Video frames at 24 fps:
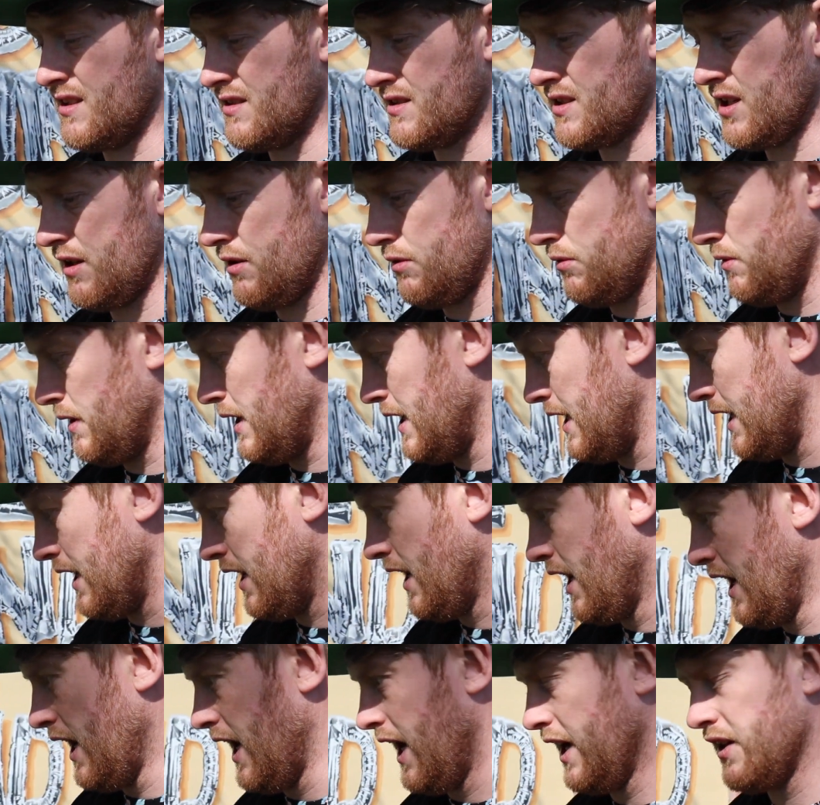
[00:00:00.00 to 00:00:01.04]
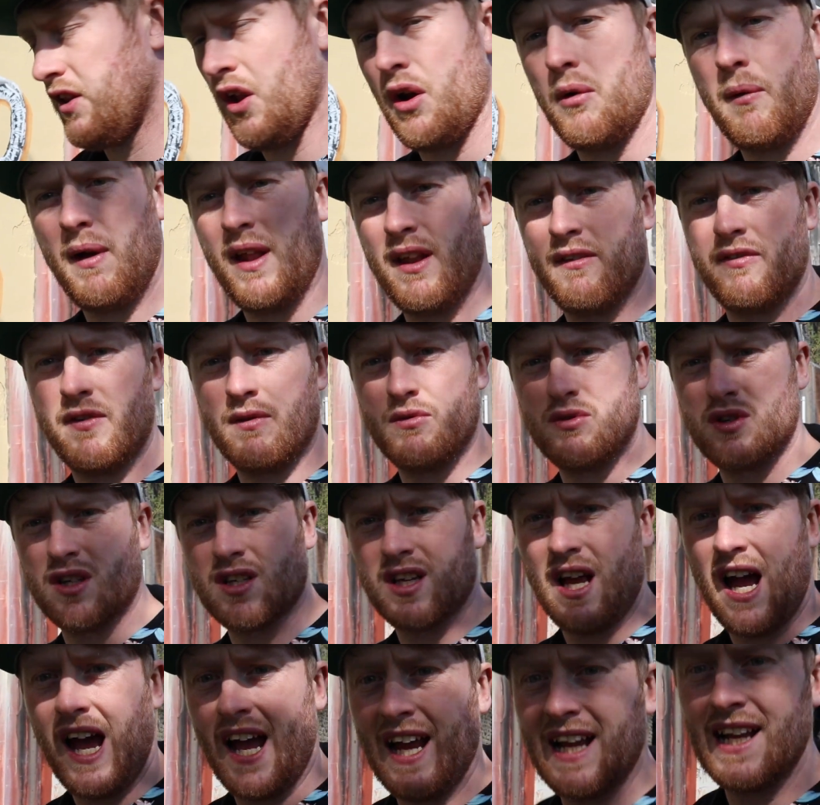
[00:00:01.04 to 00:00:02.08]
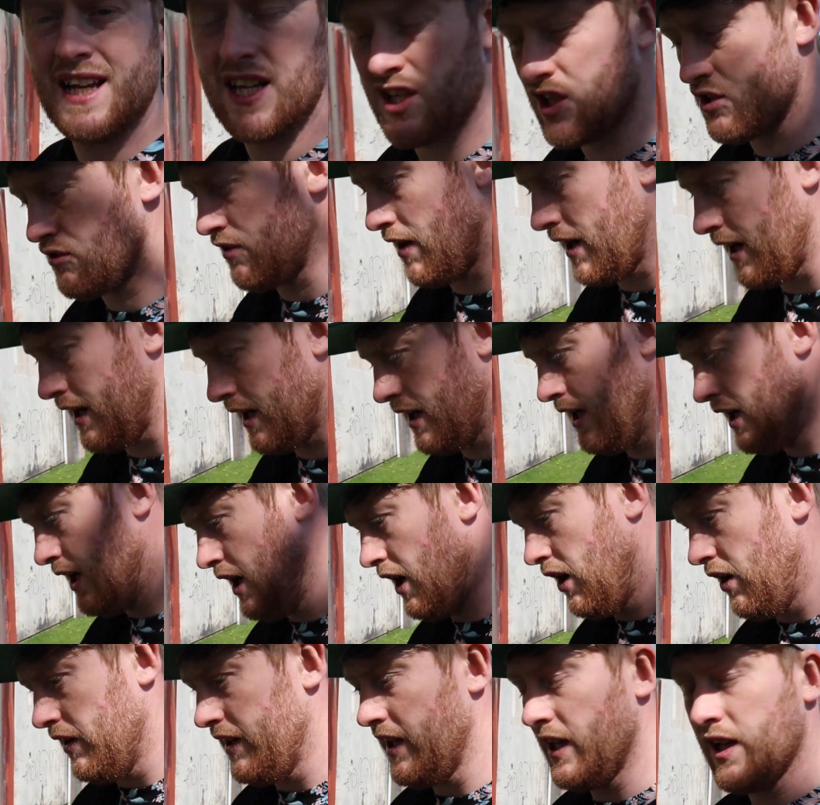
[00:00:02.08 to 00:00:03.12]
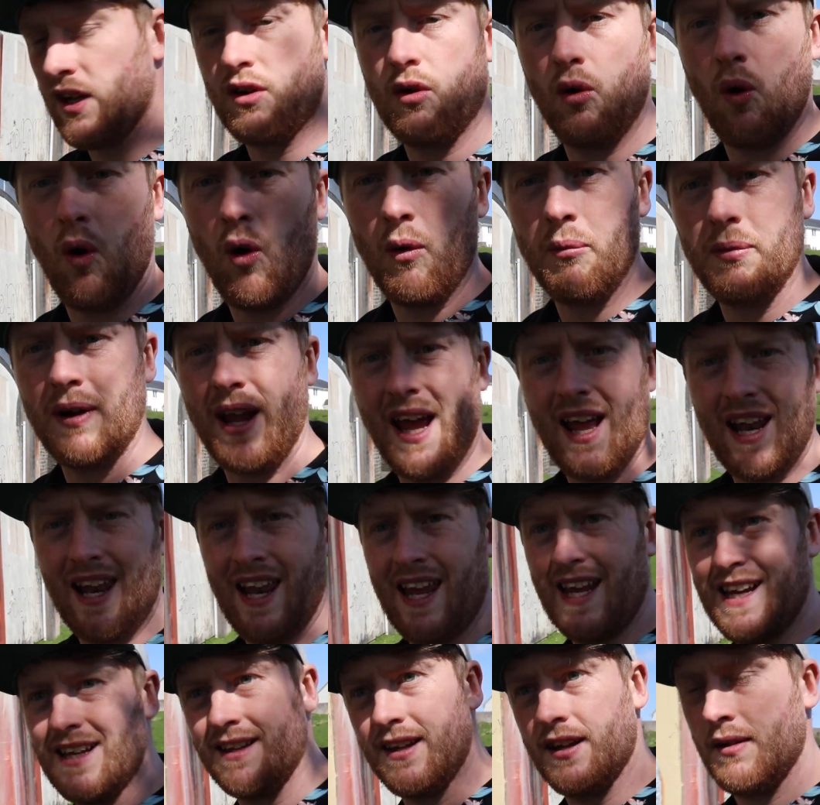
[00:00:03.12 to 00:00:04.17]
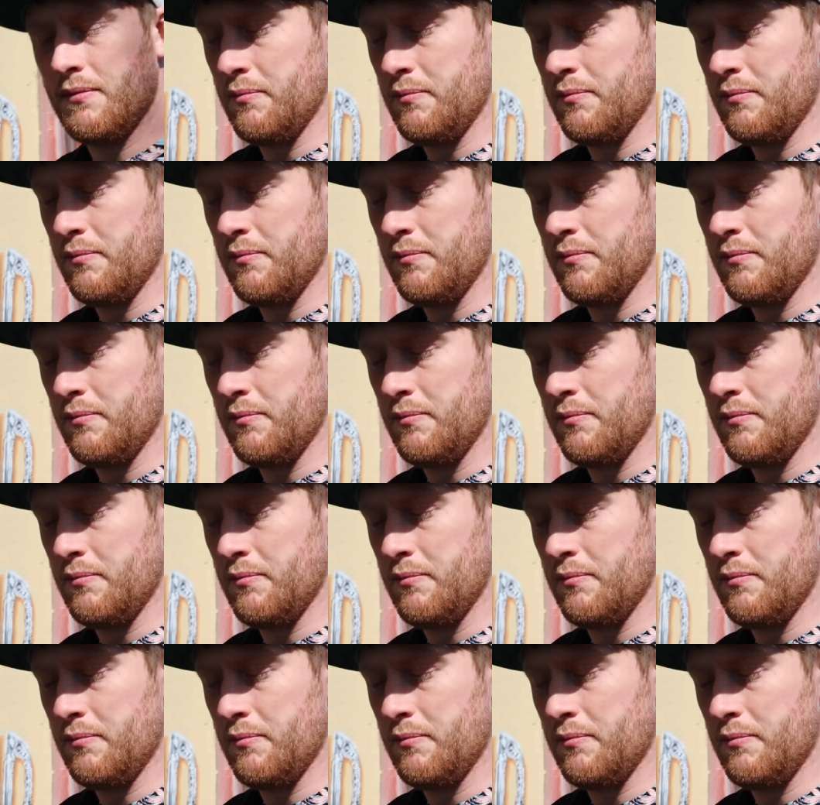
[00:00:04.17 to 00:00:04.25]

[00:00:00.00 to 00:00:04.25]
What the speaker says: So I don't know whether he was just highly strung or needed to go home and get laid.